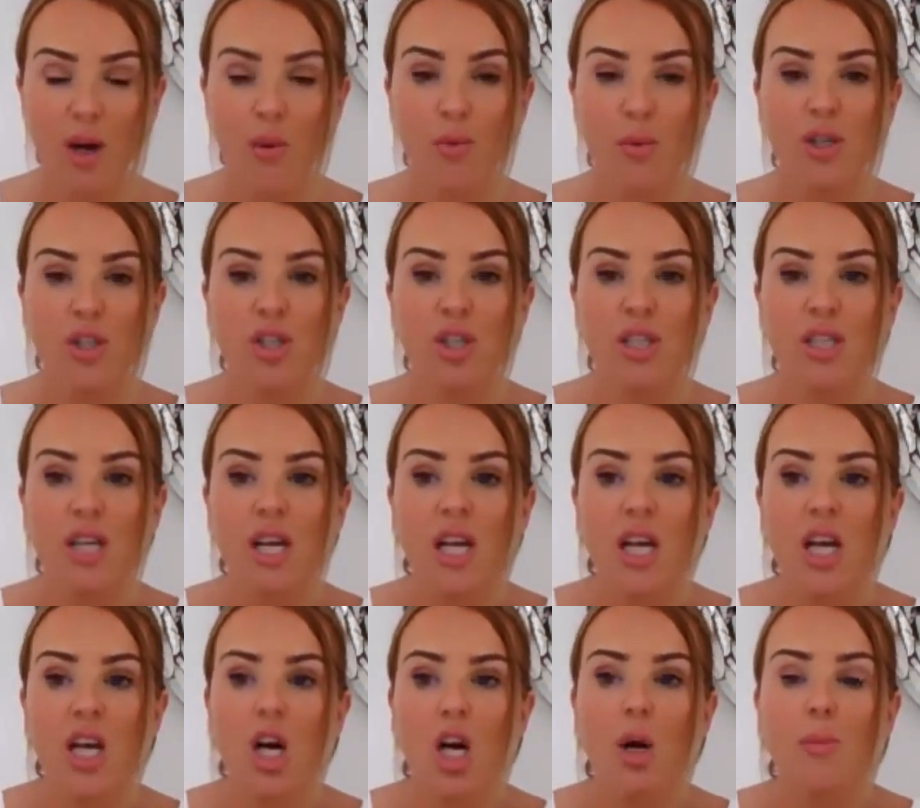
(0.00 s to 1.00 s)
I wish I'd
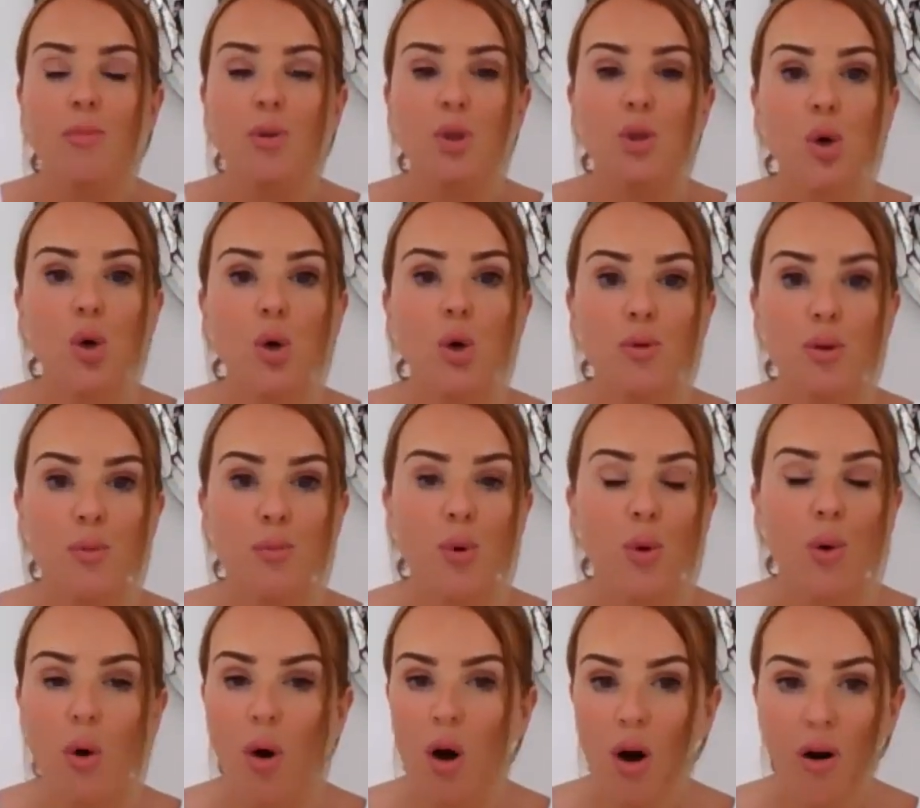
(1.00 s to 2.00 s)
absorbed
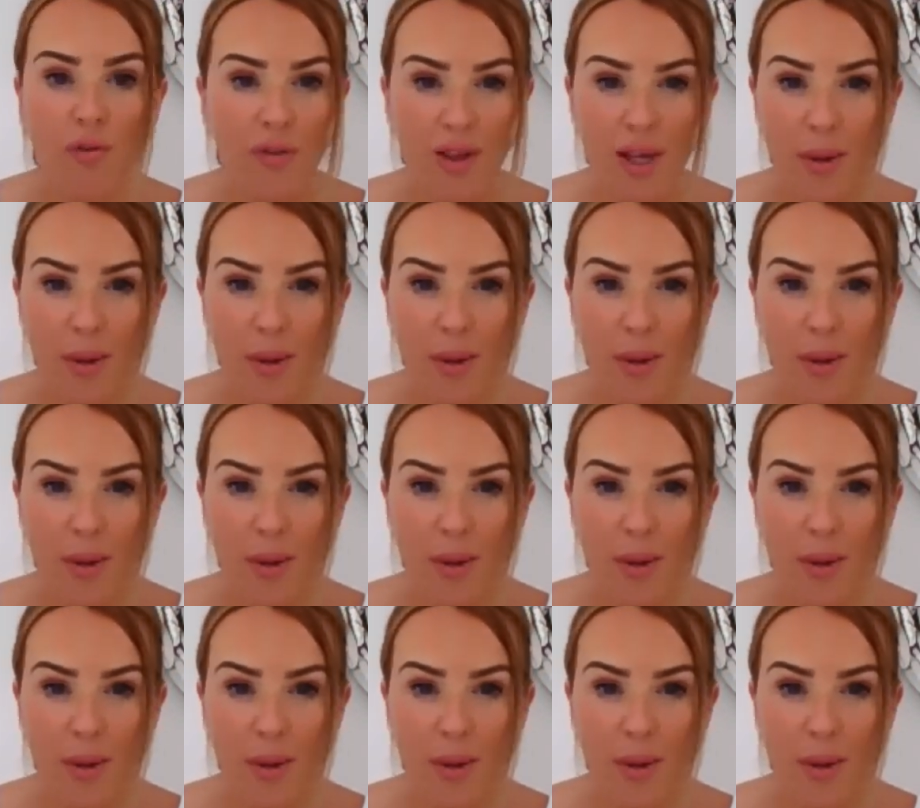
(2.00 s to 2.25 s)
more of